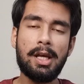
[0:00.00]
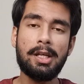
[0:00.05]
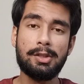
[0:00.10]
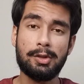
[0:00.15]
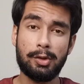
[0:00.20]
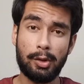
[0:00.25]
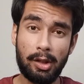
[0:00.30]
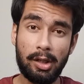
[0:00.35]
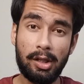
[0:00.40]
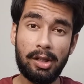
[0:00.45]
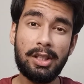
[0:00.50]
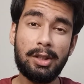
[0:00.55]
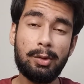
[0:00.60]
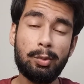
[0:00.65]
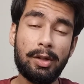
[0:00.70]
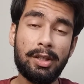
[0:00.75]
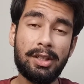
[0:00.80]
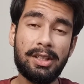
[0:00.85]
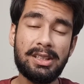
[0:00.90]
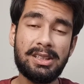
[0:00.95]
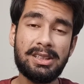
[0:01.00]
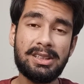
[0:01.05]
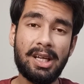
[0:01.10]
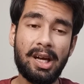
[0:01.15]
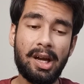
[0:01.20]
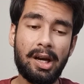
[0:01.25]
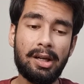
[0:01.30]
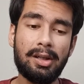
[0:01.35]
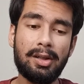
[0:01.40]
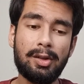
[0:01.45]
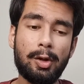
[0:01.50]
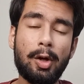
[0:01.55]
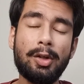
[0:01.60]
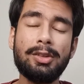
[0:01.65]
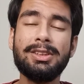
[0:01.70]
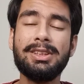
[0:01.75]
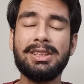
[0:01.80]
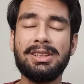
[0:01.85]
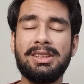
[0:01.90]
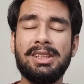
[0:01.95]
so early 20s are
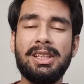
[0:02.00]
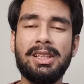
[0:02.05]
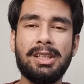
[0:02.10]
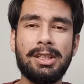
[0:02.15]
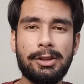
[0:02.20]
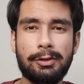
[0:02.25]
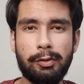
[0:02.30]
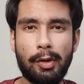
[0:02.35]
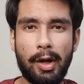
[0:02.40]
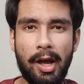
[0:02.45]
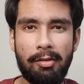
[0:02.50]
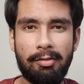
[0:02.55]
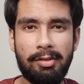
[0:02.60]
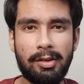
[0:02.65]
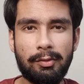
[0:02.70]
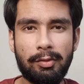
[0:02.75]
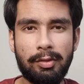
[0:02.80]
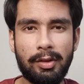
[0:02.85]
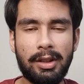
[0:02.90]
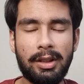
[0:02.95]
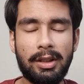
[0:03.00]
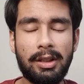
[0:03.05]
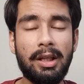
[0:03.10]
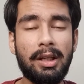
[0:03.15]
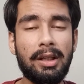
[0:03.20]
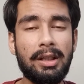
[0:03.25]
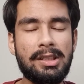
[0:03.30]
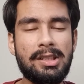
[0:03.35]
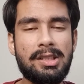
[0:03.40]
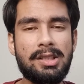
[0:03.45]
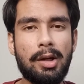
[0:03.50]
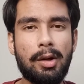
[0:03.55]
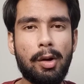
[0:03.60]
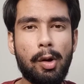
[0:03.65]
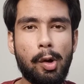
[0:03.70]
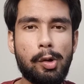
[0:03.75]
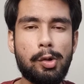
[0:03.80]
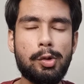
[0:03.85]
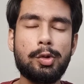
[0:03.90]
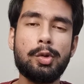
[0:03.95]
not just the years for having fun these are
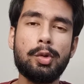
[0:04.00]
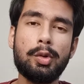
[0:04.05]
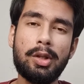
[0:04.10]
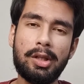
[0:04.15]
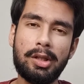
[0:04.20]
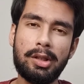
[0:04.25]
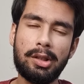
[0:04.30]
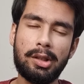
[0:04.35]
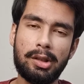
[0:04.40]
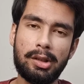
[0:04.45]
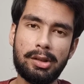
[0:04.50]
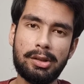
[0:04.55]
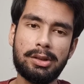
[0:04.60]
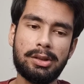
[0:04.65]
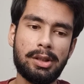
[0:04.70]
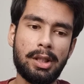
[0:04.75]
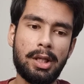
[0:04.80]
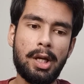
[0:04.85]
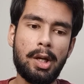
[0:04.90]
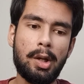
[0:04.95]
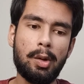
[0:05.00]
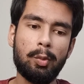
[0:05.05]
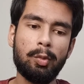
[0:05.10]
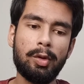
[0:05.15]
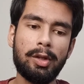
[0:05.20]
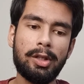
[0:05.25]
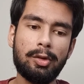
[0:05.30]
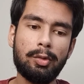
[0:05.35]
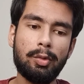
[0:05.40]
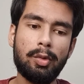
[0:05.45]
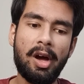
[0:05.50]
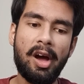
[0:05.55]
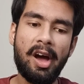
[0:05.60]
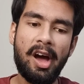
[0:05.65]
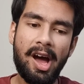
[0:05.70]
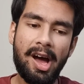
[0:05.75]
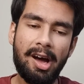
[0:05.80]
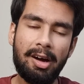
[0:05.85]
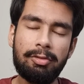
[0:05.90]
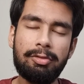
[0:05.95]
also the years when you
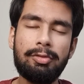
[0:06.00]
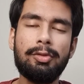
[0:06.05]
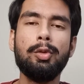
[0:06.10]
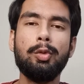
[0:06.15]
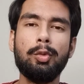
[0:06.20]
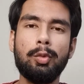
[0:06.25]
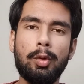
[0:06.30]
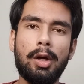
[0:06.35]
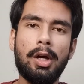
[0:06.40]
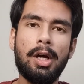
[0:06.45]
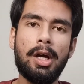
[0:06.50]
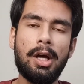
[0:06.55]
have to